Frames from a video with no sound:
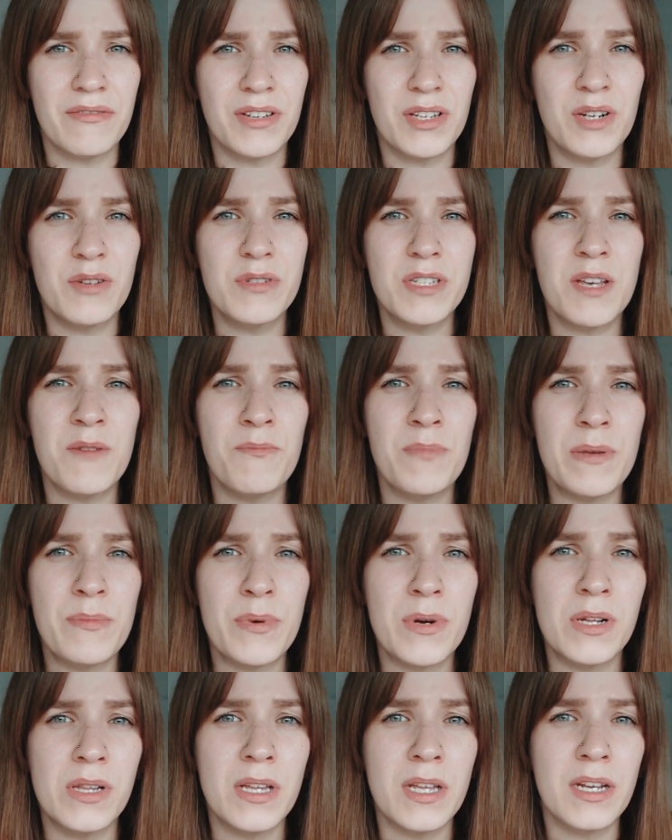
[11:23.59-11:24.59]
You know, some
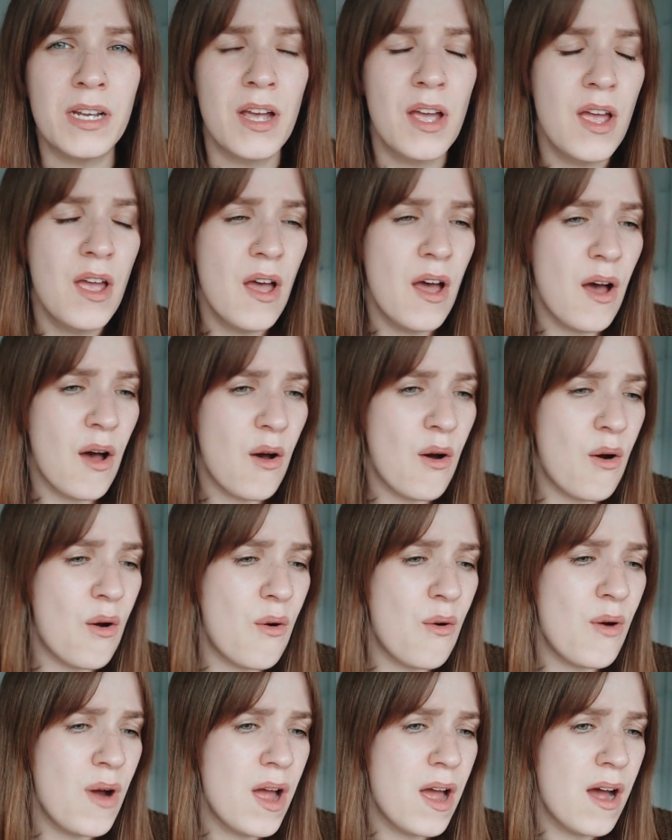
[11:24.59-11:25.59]
people are like,
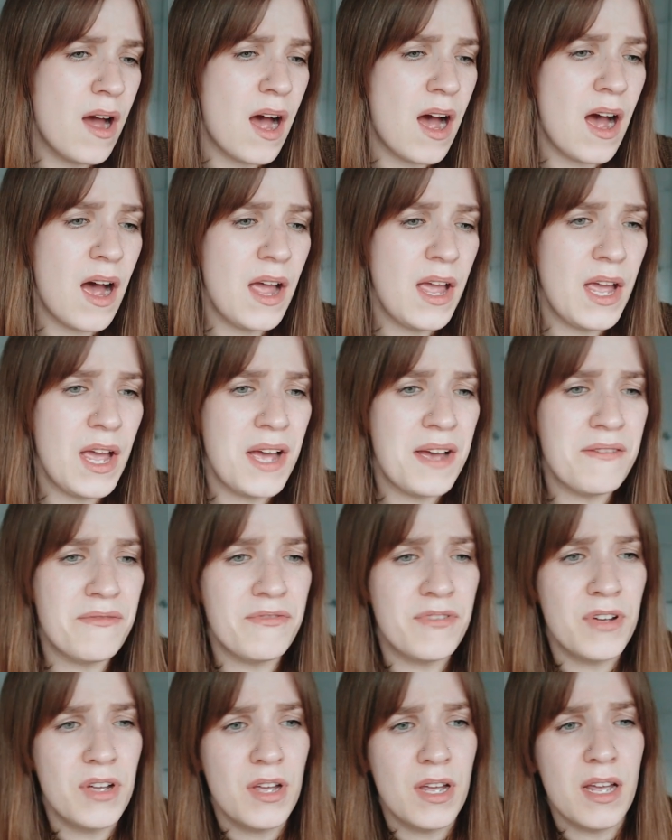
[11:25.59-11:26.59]
oh, I
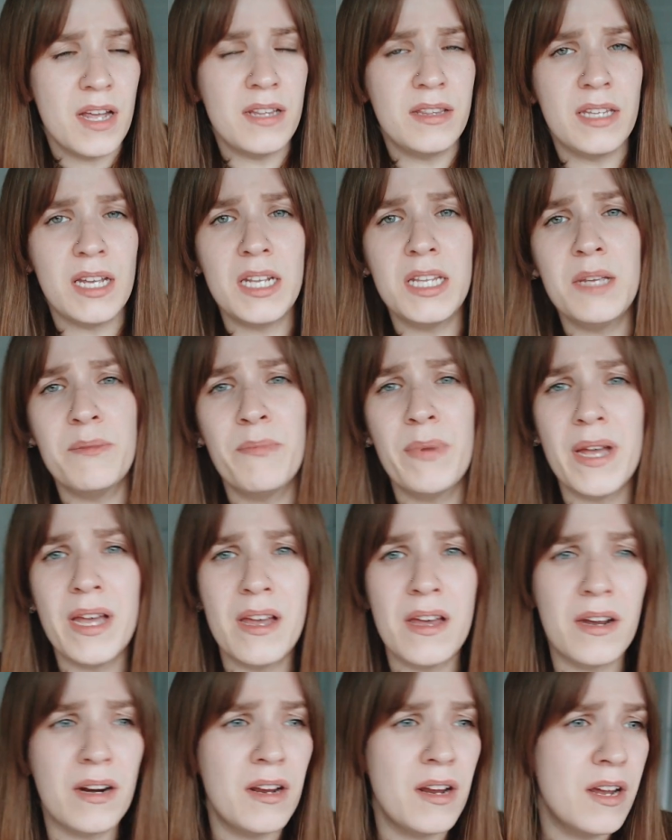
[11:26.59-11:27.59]
have a teddy
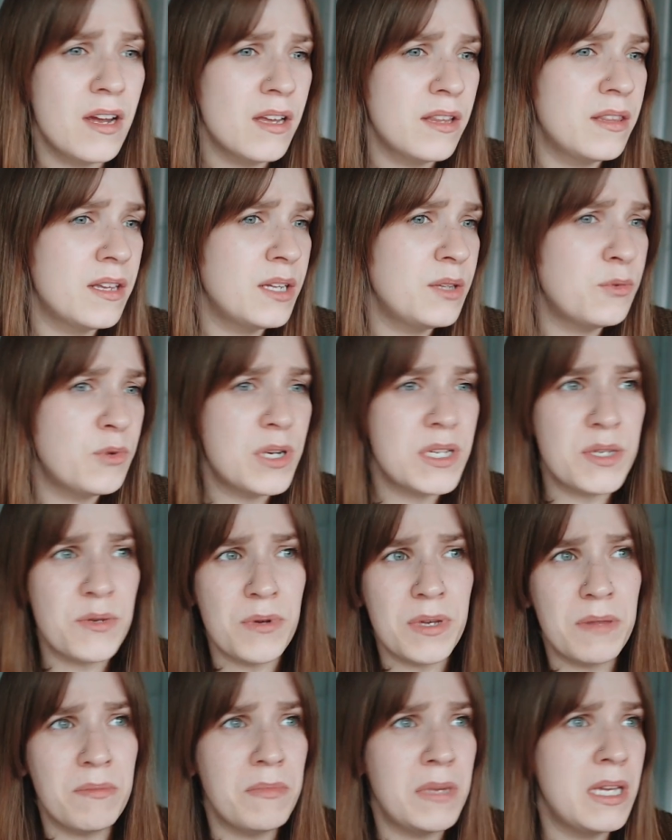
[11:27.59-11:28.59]
bear that was
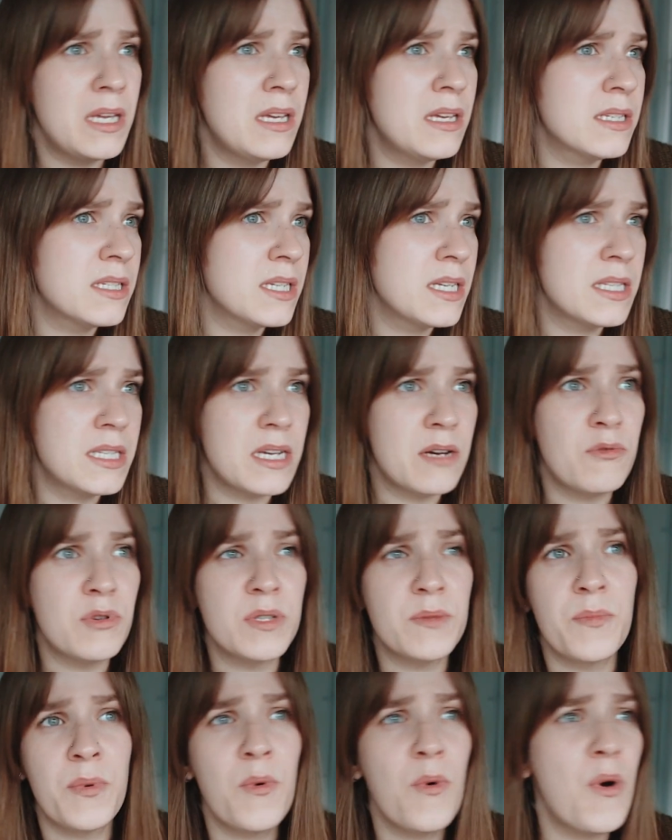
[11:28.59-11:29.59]
with me since I
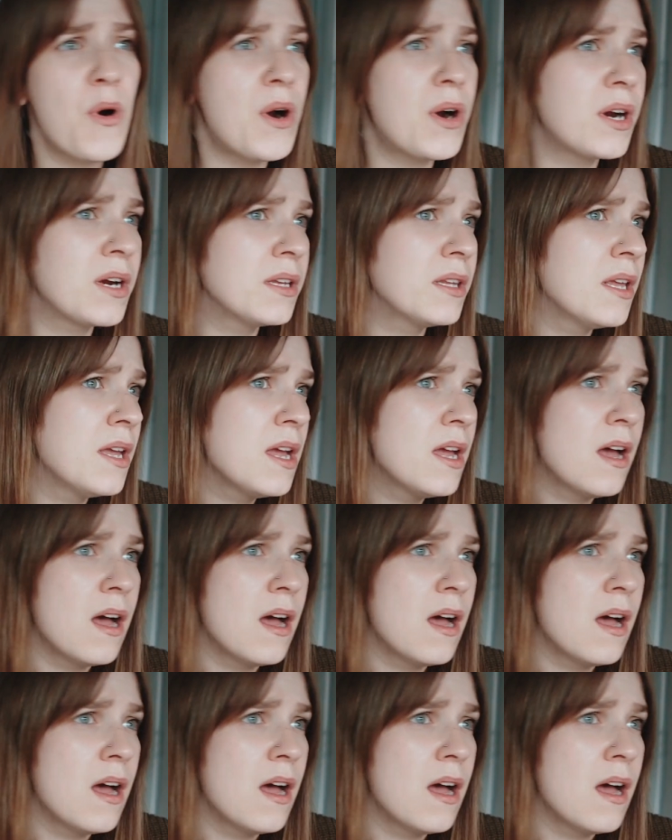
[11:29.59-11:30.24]
was born.